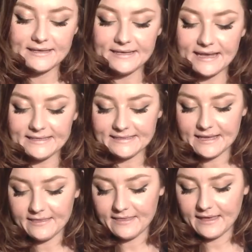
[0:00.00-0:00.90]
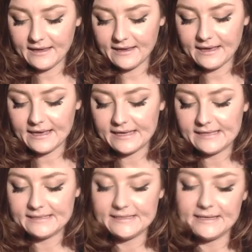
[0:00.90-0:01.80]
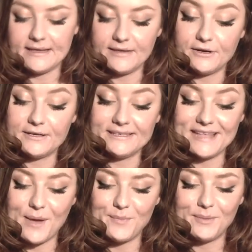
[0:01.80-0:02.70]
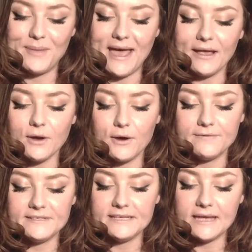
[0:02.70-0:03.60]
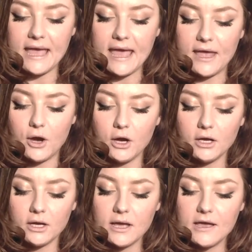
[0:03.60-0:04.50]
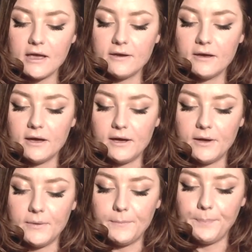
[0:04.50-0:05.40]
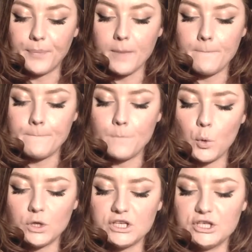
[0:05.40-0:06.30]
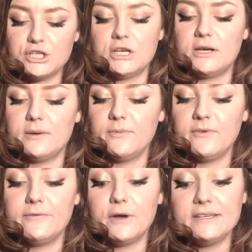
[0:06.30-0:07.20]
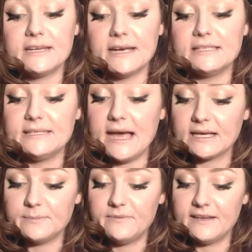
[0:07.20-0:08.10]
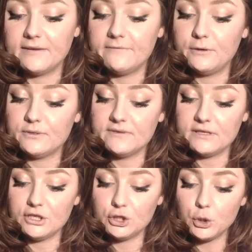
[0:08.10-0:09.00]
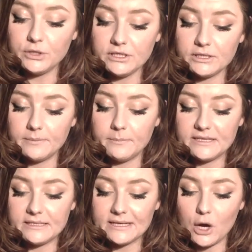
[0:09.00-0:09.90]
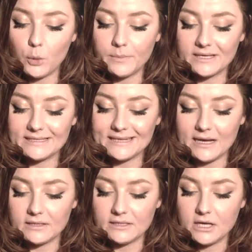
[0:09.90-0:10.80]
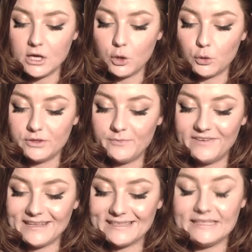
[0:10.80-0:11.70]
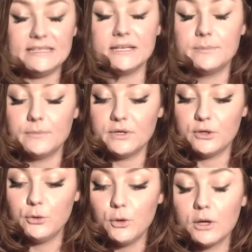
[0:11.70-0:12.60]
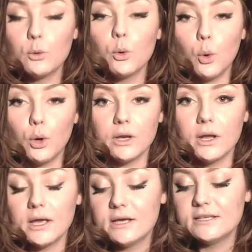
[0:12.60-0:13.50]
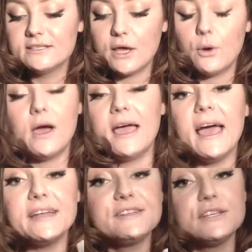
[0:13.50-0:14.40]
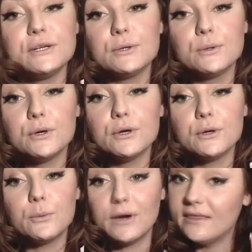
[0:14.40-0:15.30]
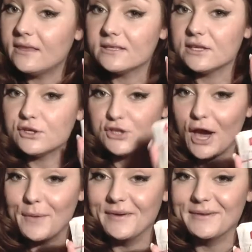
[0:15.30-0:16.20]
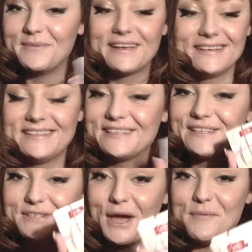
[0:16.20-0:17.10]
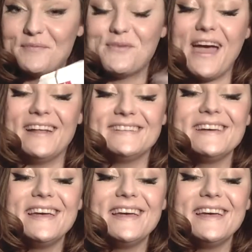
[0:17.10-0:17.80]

The next thing is another sample pack of the AOC Moisture Feuchtigkeitstagespflege 24 Stunden mit Traubenextrakt und pflanzlichem Hyaluron. So I had to read this in German because it's a German brand.